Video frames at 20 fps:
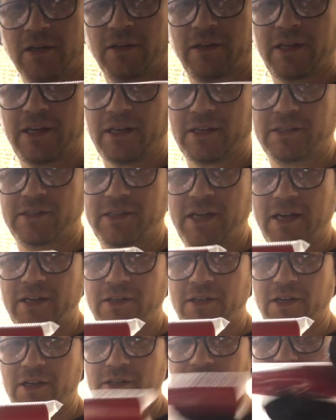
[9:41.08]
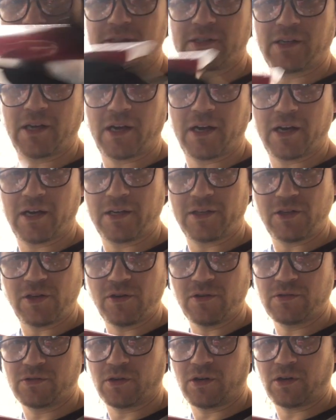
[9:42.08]
the extenders
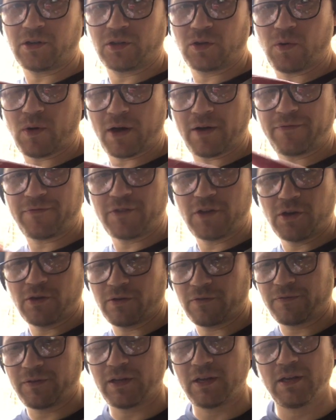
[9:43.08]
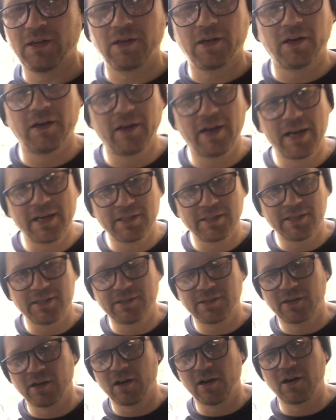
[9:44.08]
used on quite a few of the
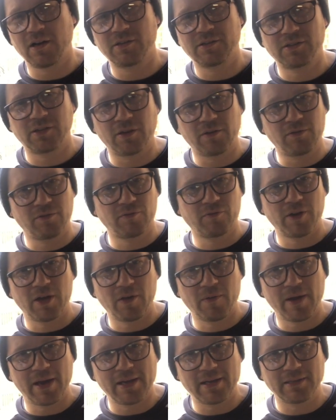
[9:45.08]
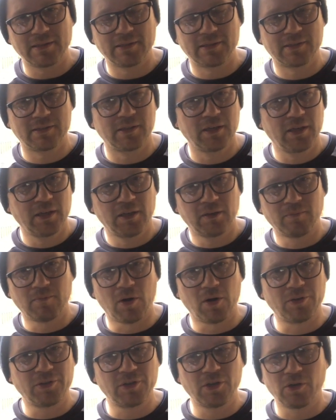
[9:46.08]
80s cars, so 308s,
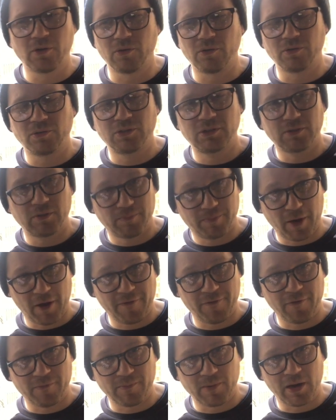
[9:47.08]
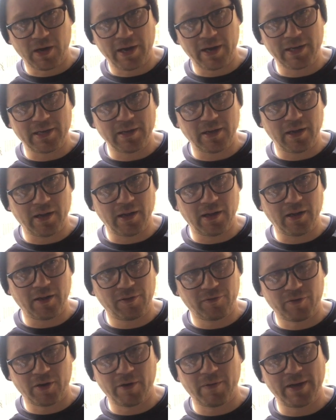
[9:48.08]
Mondials, both of mine
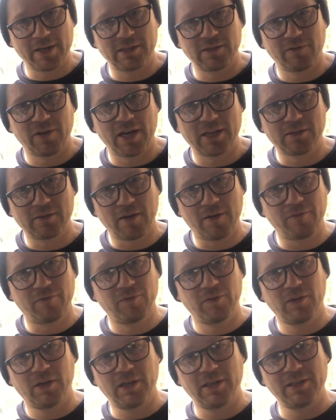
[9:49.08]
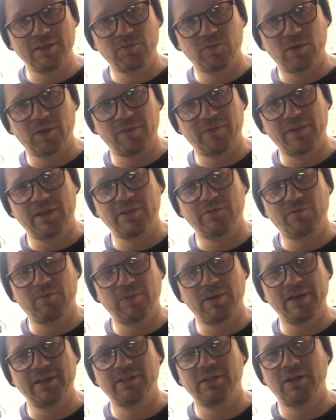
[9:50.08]
308s have had to have at least one of these
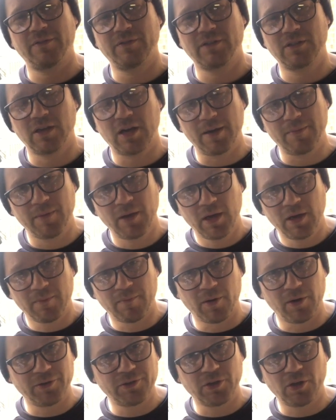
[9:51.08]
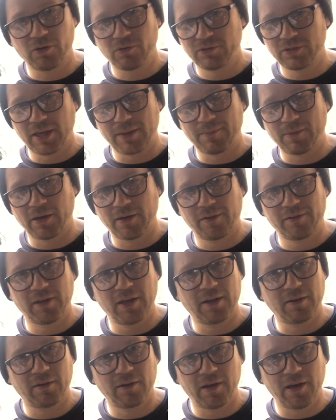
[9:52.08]
replaced over time. Mondial, same kind of
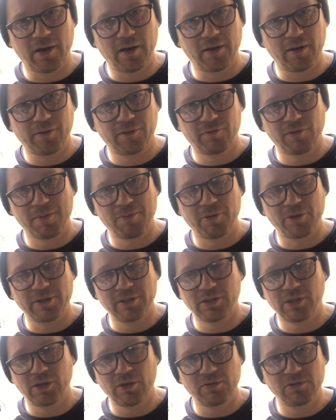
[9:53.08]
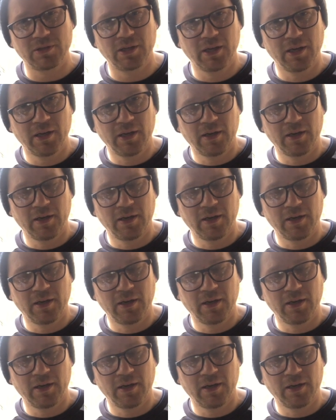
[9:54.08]
thing, 3.2s,